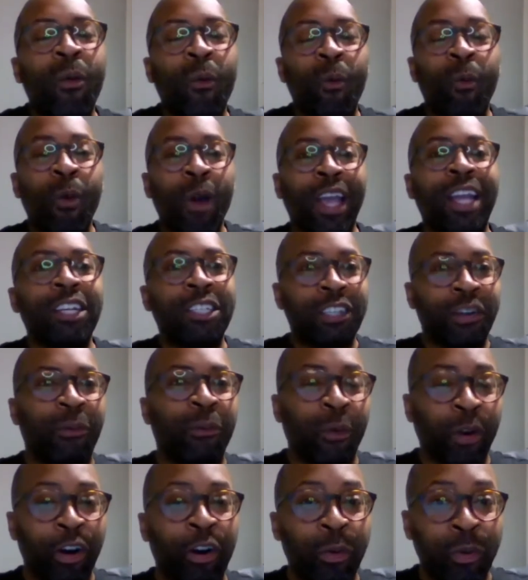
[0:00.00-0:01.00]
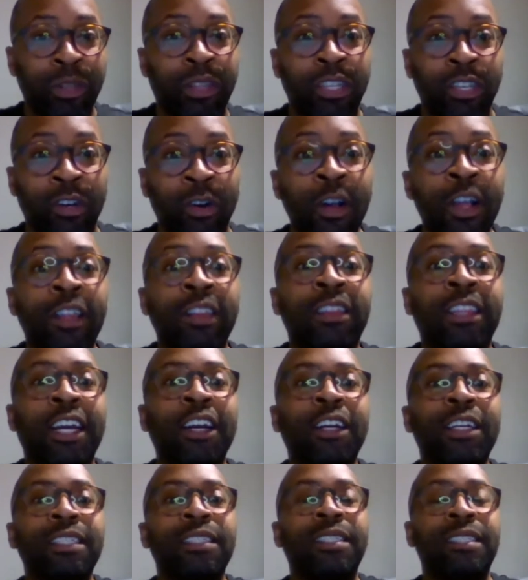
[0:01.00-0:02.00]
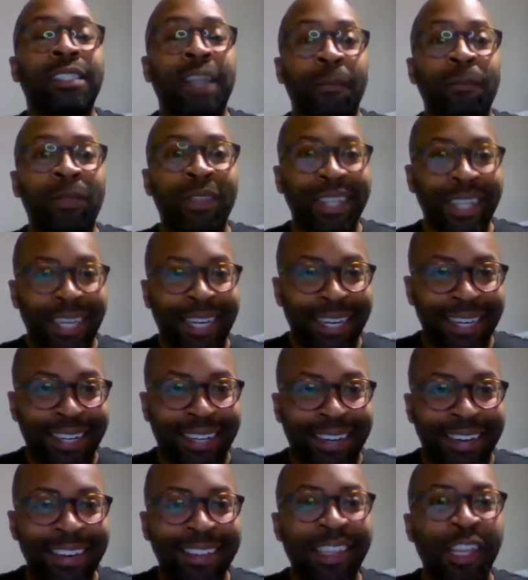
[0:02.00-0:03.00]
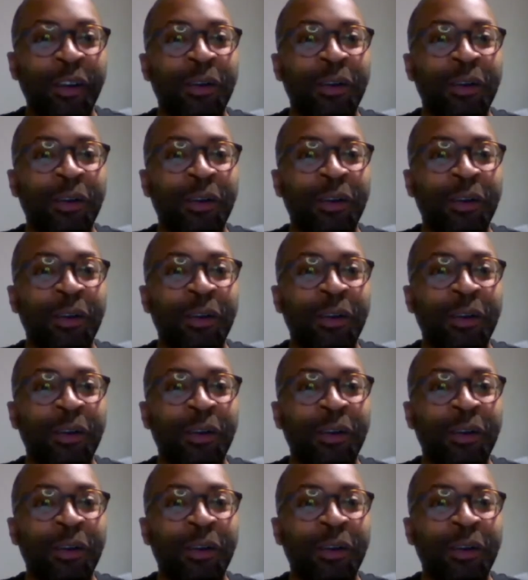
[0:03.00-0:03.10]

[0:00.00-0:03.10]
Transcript: wait to work with you. There is something here.